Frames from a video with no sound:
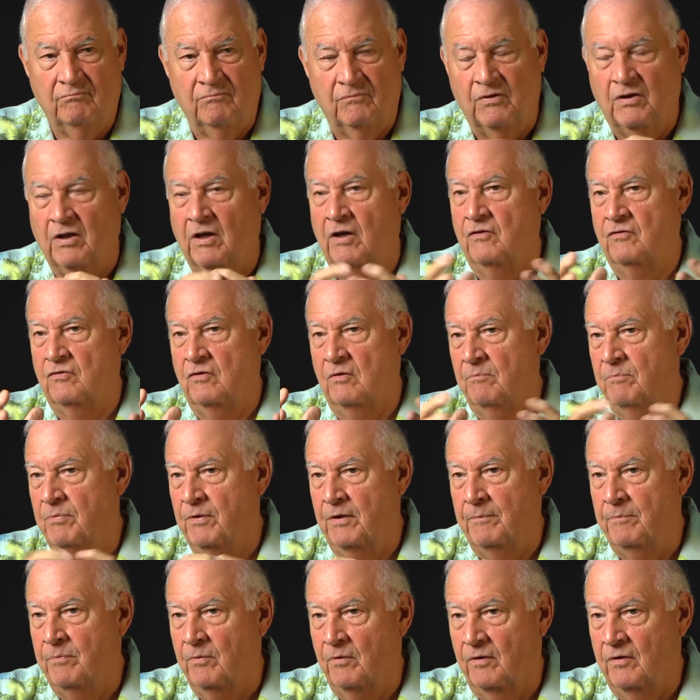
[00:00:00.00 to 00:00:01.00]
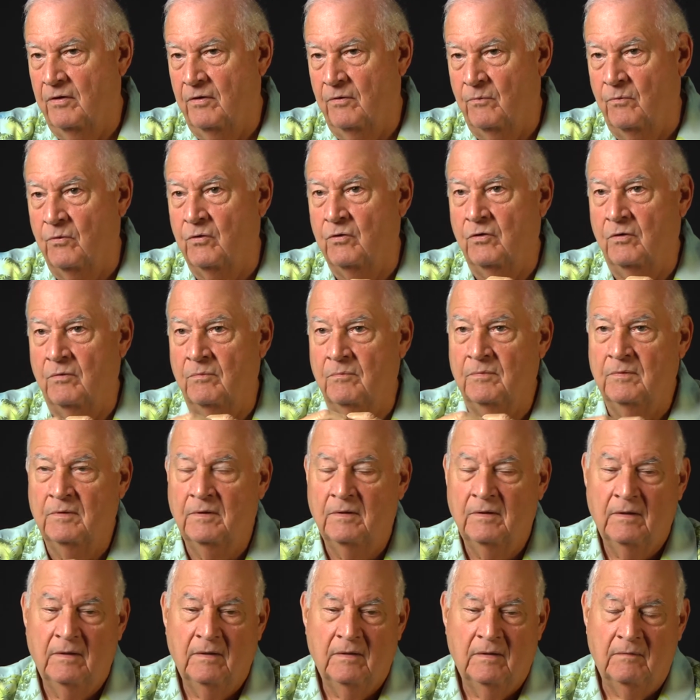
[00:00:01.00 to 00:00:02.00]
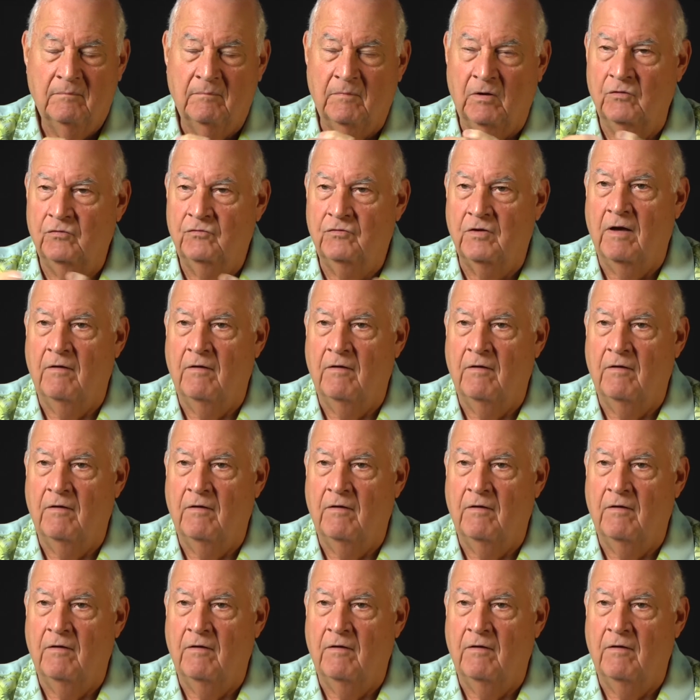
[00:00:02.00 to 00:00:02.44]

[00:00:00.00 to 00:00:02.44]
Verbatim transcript: dozen people in the room most